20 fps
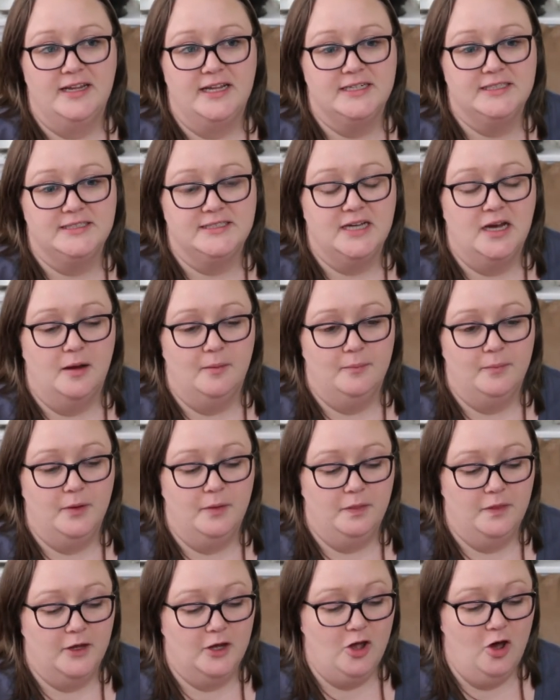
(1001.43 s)
this
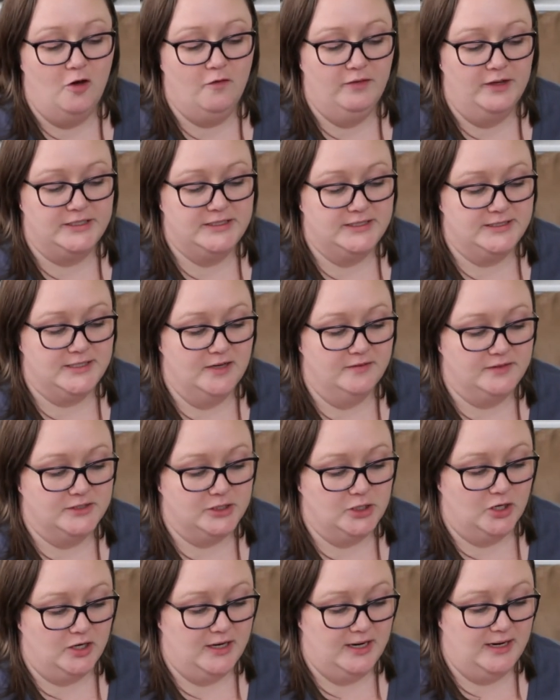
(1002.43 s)
um, the COVID stuff
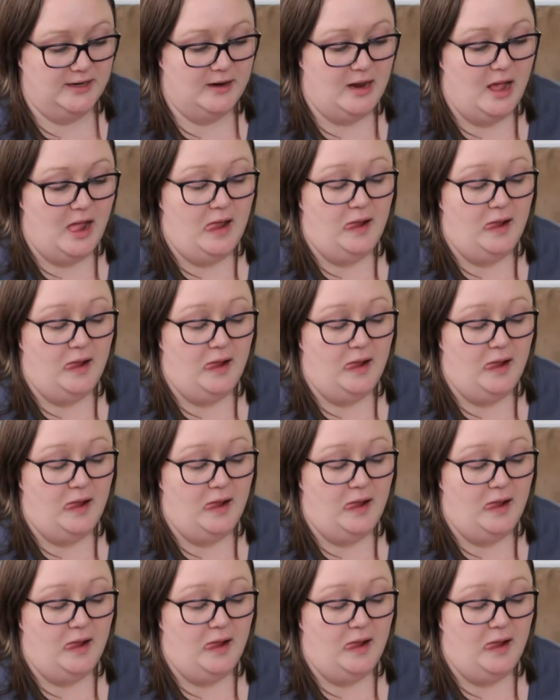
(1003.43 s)
started,